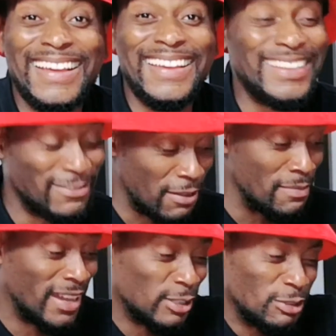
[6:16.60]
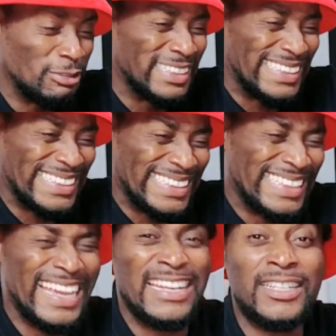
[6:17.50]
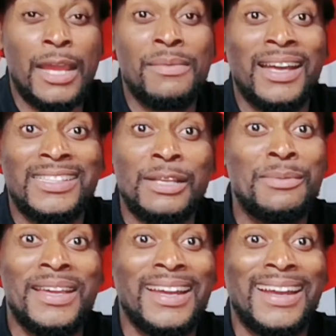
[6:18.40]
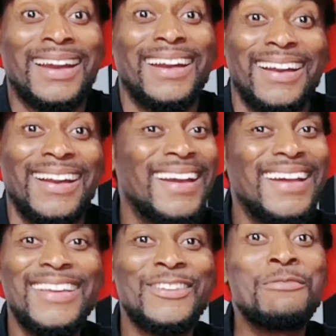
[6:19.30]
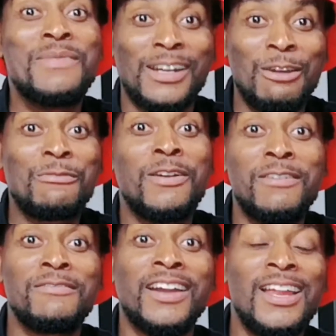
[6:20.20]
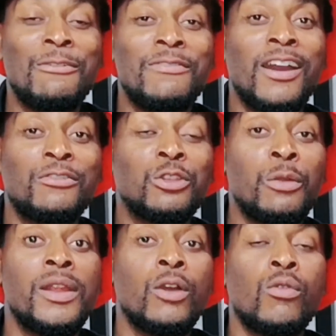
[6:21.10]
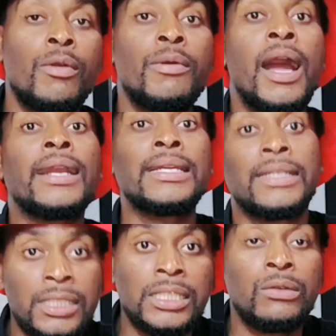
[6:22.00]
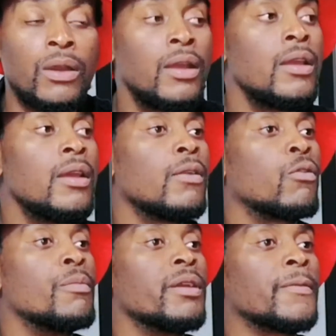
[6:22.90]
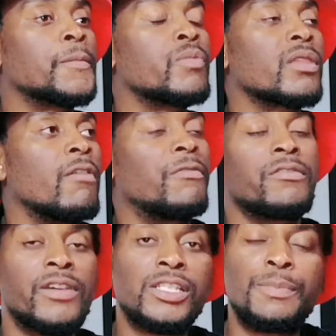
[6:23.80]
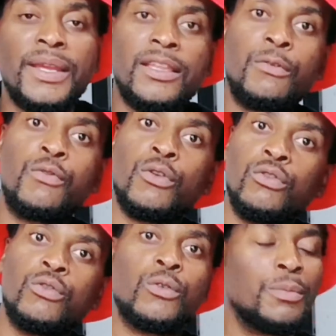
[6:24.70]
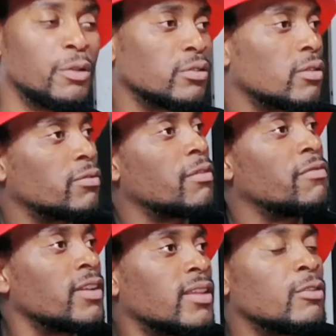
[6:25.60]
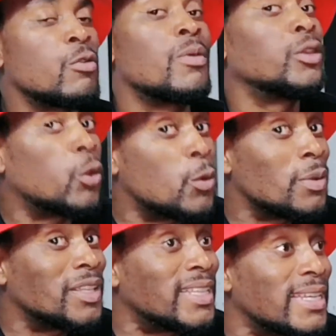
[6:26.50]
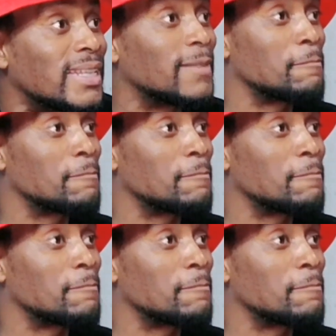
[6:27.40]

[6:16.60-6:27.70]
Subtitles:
You have beka so you get anytime you get beka. You maga kuba vanhu vanga stolvela ngo baba hakirisiwa kumbe va fanele spend that for you because of the fact that va toloveti.